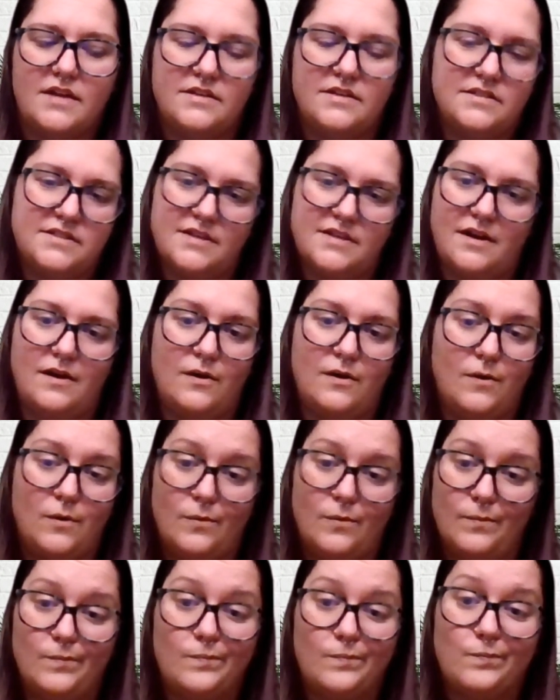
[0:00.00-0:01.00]

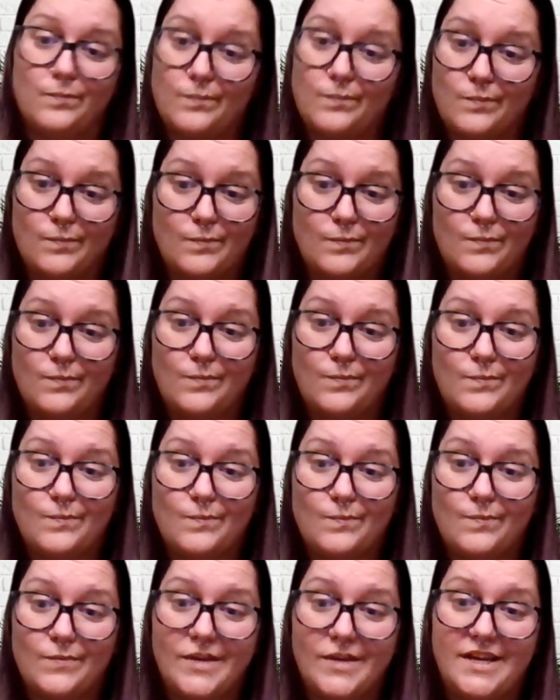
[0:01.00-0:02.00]
so
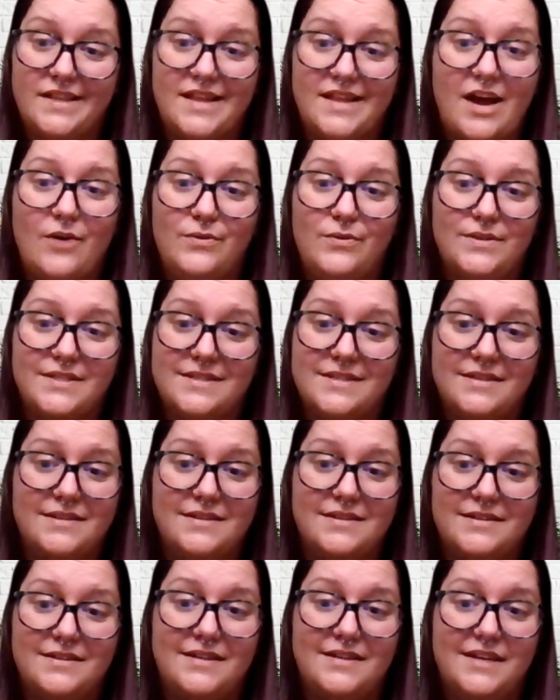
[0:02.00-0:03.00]
like that was
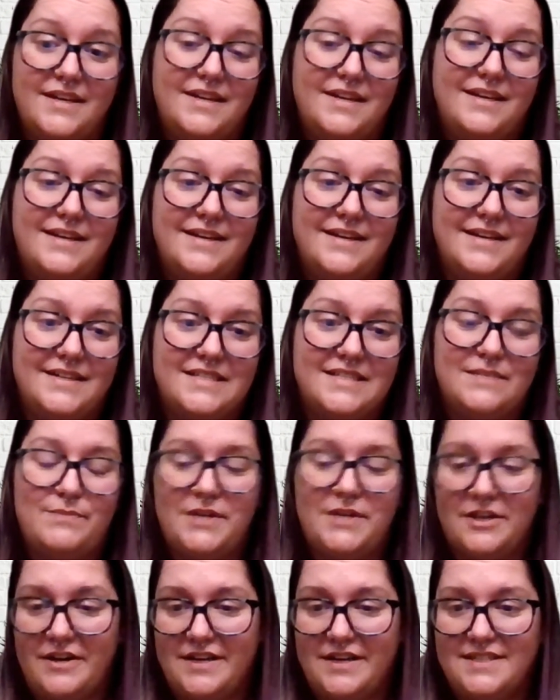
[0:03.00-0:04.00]
the
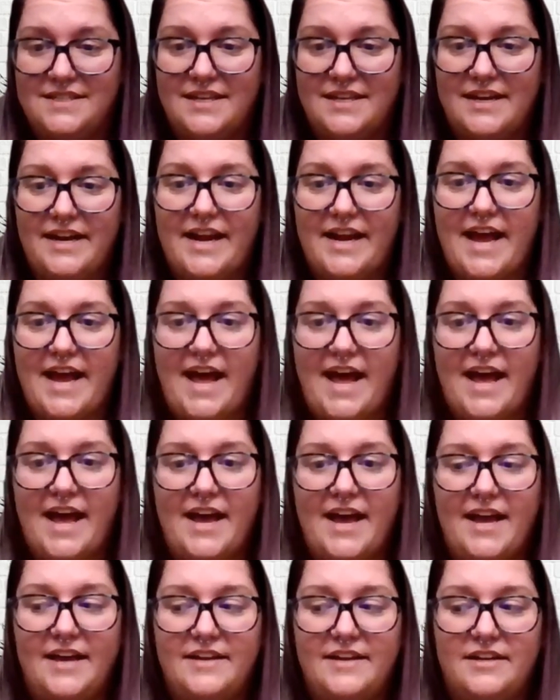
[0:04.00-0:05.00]
experience that I
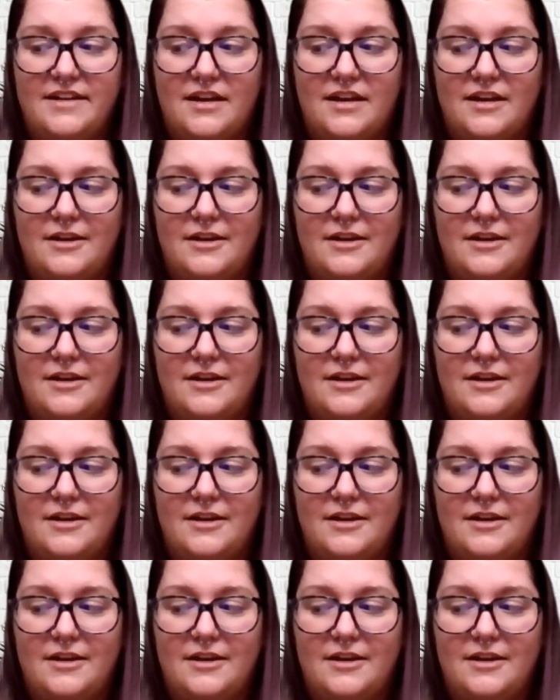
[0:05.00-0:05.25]
had